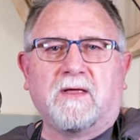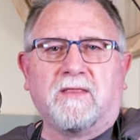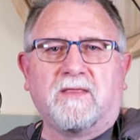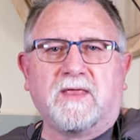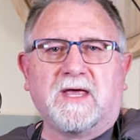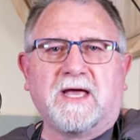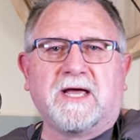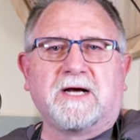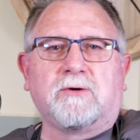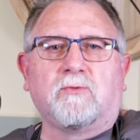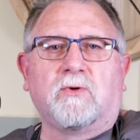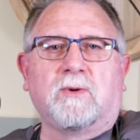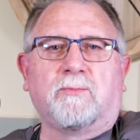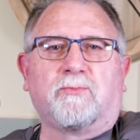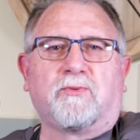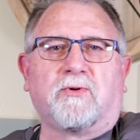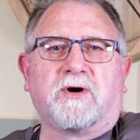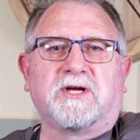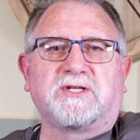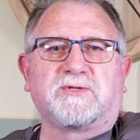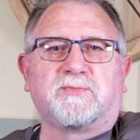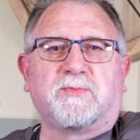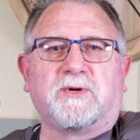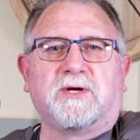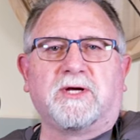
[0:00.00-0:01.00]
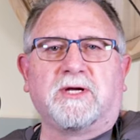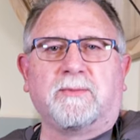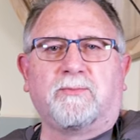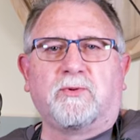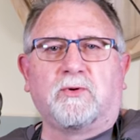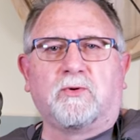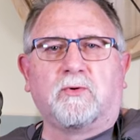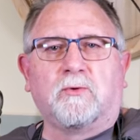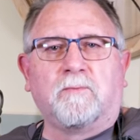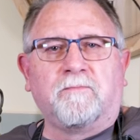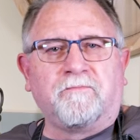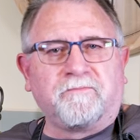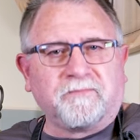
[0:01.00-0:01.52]
there to impress
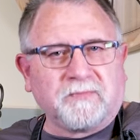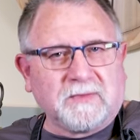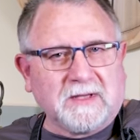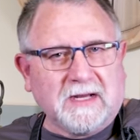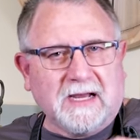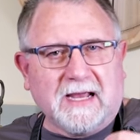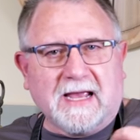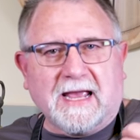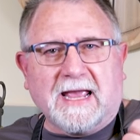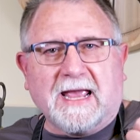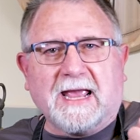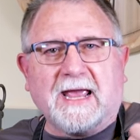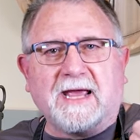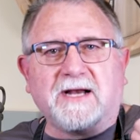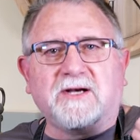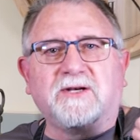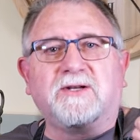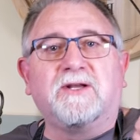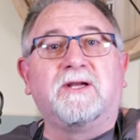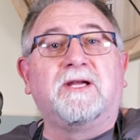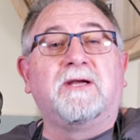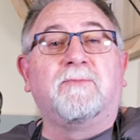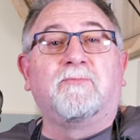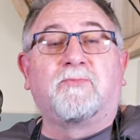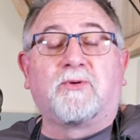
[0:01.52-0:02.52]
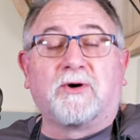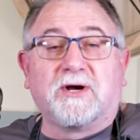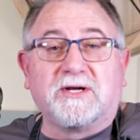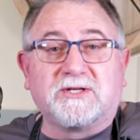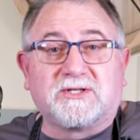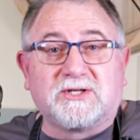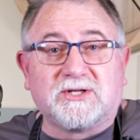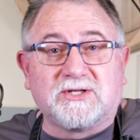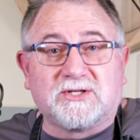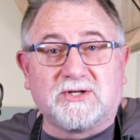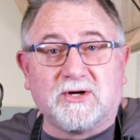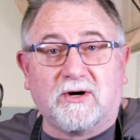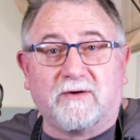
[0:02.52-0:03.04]
people and
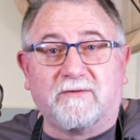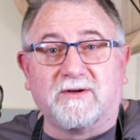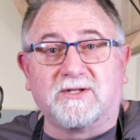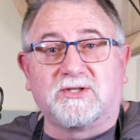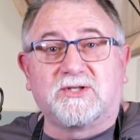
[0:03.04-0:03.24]
impress yourself.